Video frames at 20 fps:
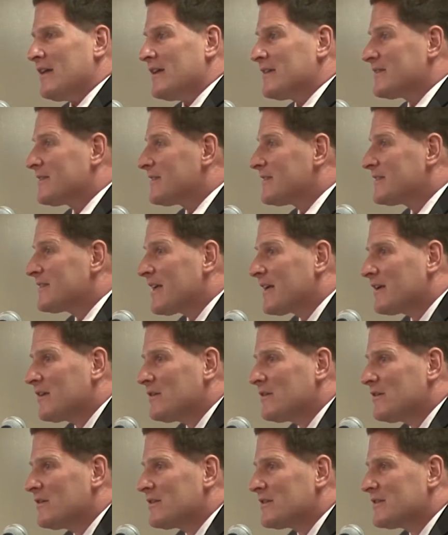It's the 2nd
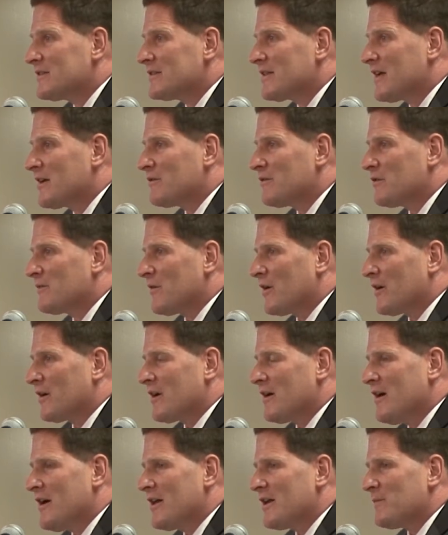largest sector of our
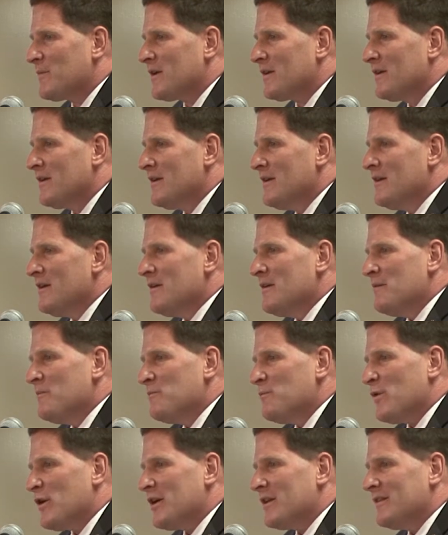economy.
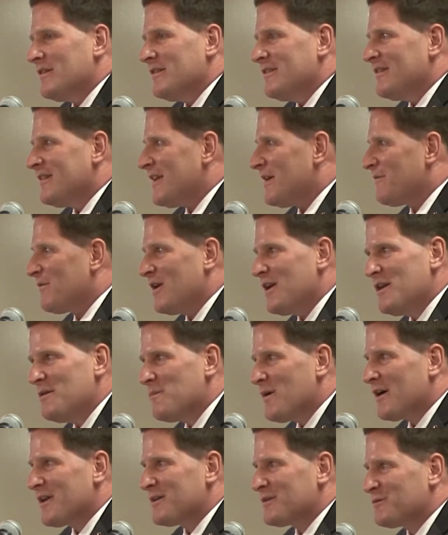But if
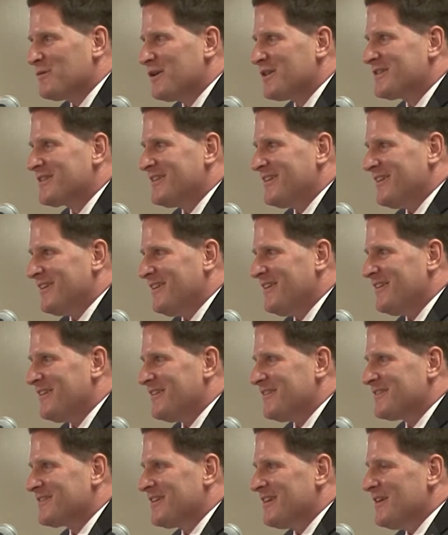anybody's watching the
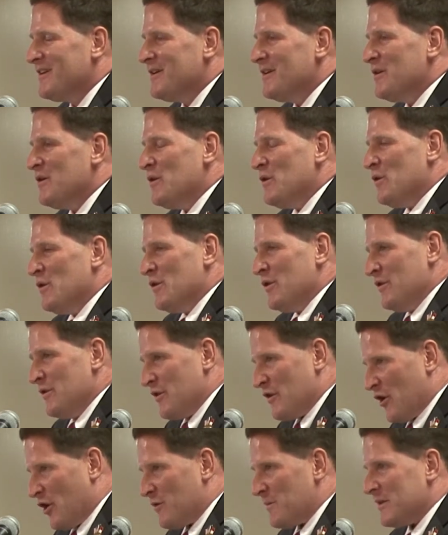news,
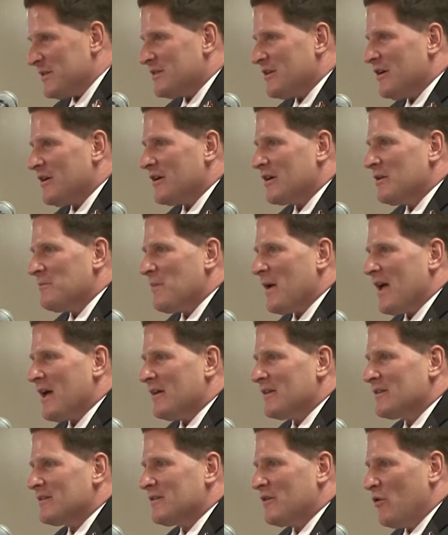the Army's talking
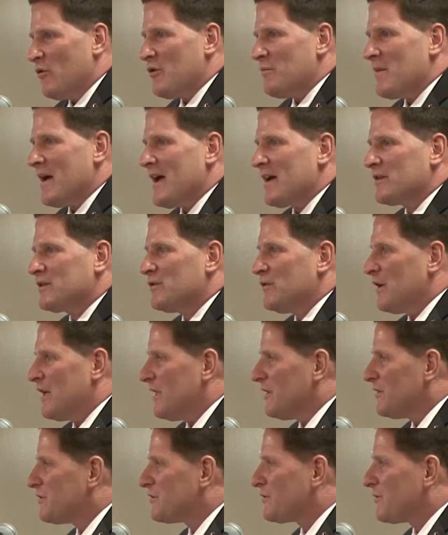about going back to an
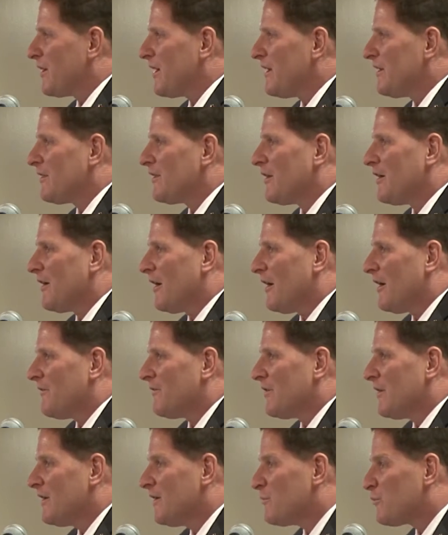end strength
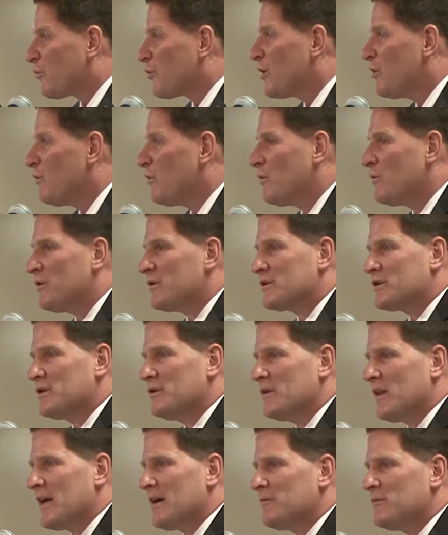of pre-World War
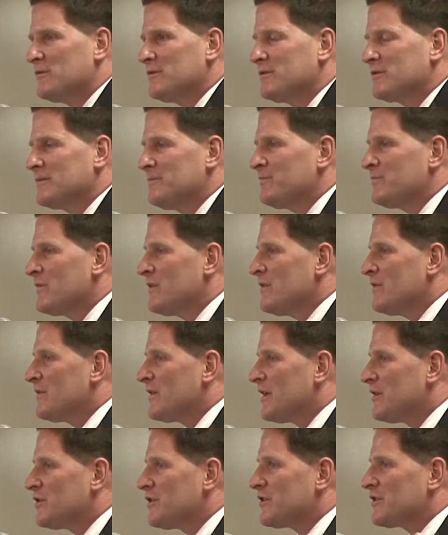II levels.
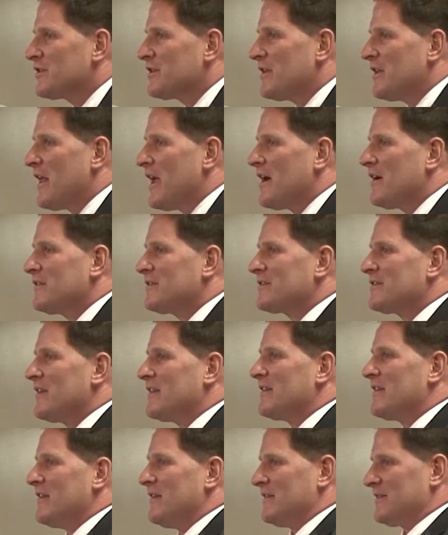They just announced
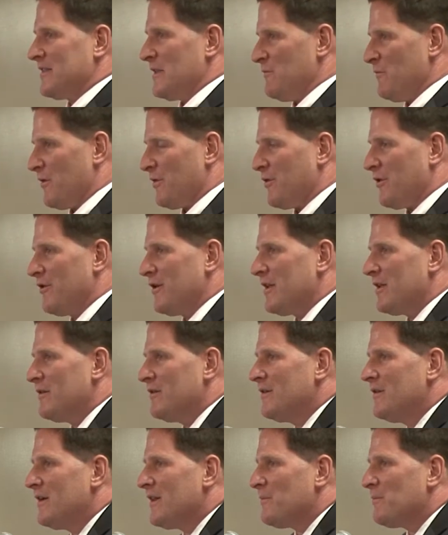that the C-130
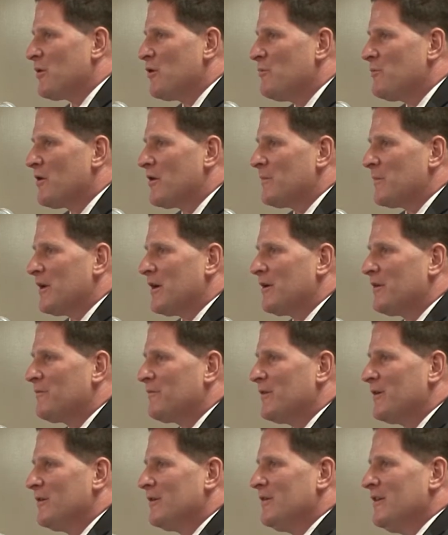unit at Pope Army
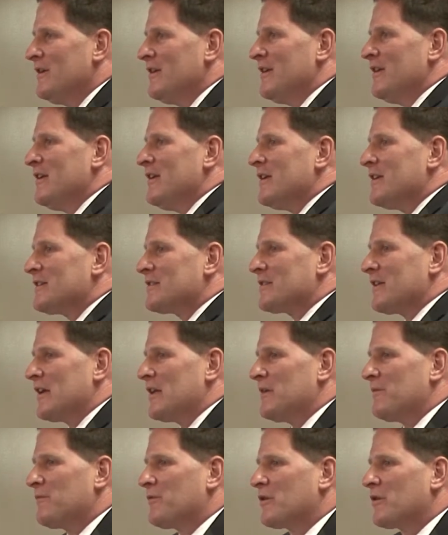Airfield is
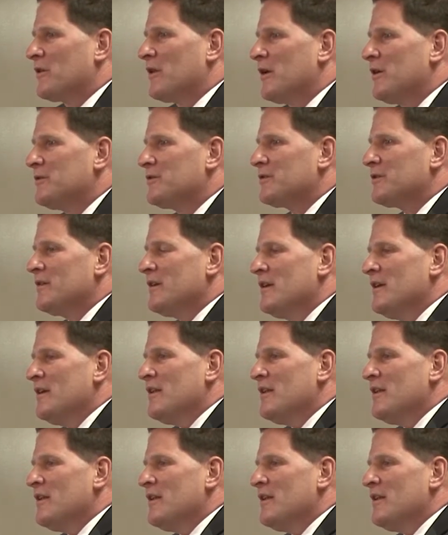slated for closure.